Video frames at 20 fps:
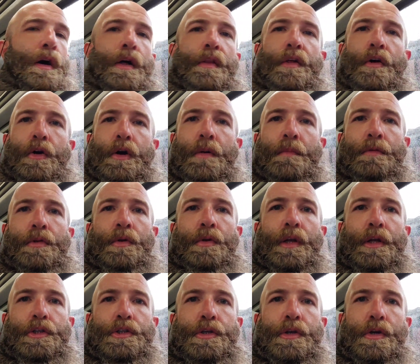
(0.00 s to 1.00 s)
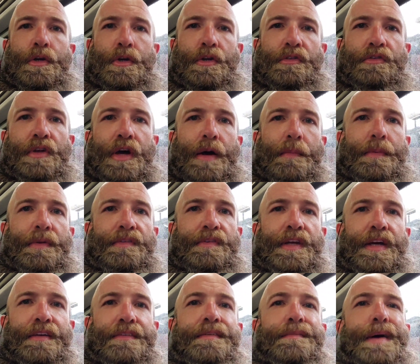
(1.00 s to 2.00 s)
They'll come through and let you know your stop is
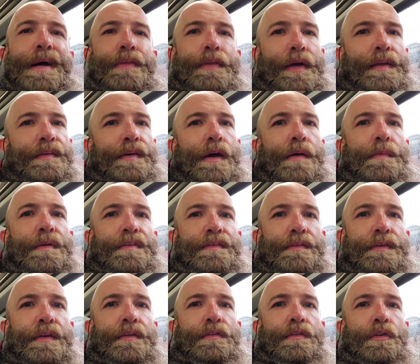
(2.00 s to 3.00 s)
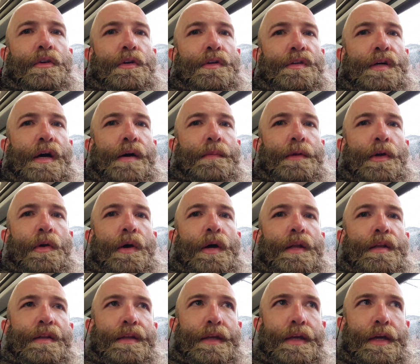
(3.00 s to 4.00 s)
next. About that time, it's good time to go
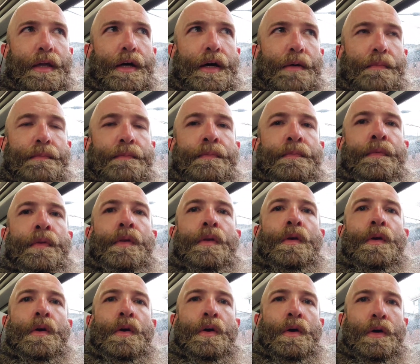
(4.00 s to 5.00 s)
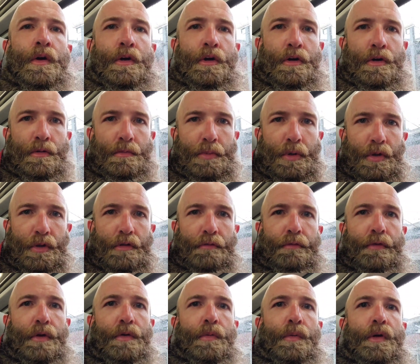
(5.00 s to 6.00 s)
ahead and get up, put the
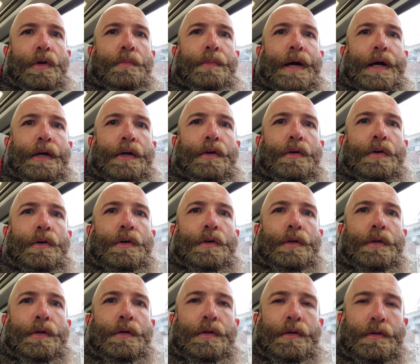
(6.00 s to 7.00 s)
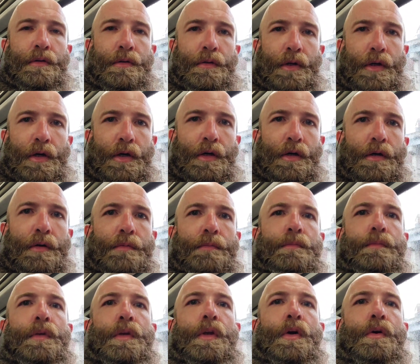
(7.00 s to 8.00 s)
front wheel back on,
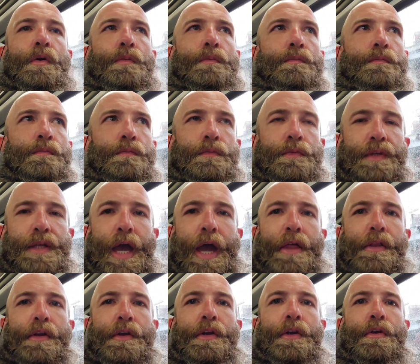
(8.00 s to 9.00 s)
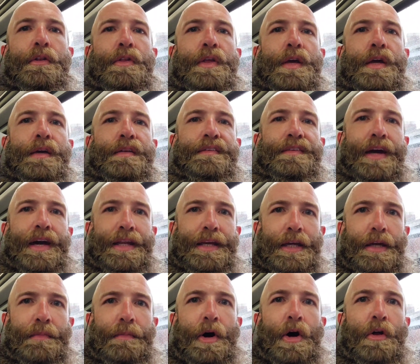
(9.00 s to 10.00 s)
you know, gather your things, kind of
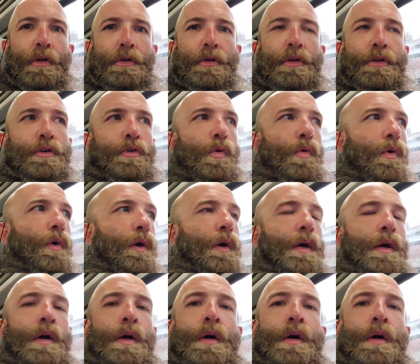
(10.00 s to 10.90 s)
get them all to the door.